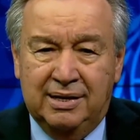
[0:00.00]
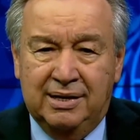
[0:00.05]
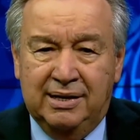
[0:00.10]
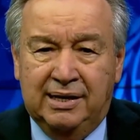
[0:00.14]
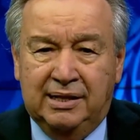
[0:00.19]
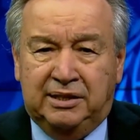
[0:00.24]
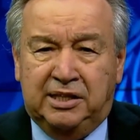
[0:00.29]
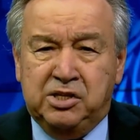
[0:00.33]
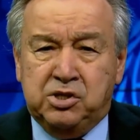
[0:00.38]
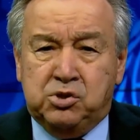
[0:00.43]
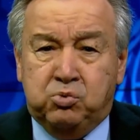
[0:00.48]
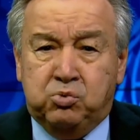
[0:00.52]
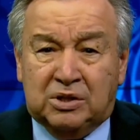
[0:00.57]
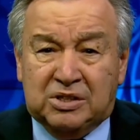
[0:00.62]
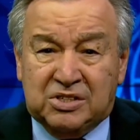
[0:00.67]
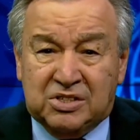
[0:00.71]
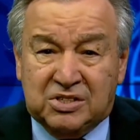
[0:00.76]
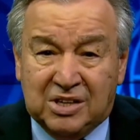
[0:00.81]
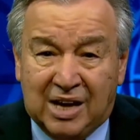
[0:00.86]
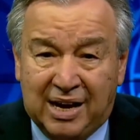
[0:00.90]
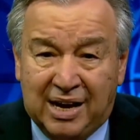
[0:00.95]
It is what
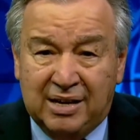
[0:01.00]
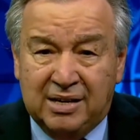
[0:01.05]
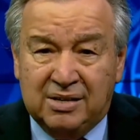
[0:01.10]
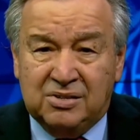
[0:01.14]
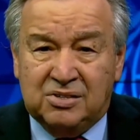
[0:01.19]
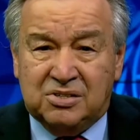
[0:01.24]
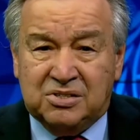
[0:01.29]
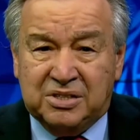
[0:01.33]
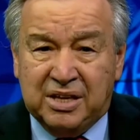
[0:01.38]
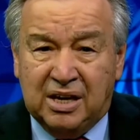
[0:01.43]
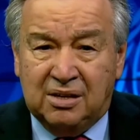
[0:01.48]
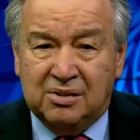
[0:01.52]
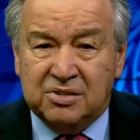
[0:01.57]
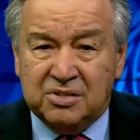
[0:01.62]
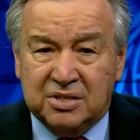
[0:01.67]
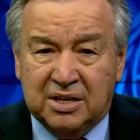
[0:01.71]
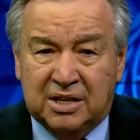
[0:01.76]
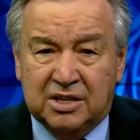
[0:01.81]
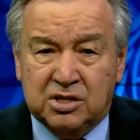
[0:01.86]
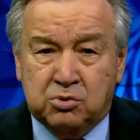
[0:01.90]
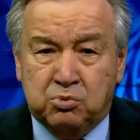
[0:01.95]
science tells
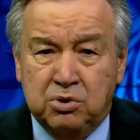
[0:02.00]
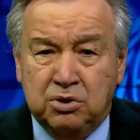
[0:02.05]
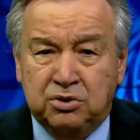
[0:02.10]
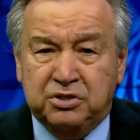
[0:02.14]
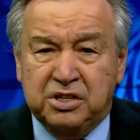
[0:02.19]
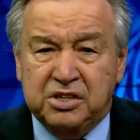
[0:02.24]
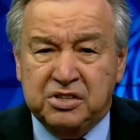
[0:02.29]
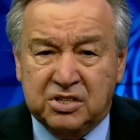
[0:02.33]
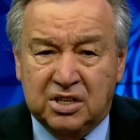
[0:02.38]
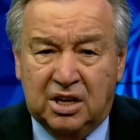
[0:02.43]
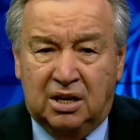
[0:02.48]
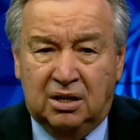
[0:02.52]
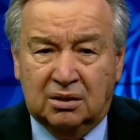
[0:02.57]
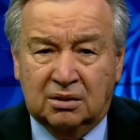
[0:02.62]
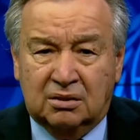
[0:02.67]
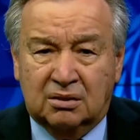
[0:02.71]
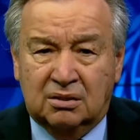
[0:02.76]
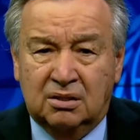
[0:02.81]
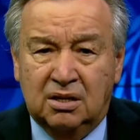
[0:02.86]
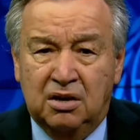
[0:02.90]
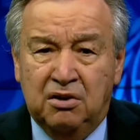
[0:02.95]
us will
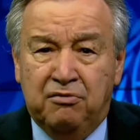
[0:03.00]
result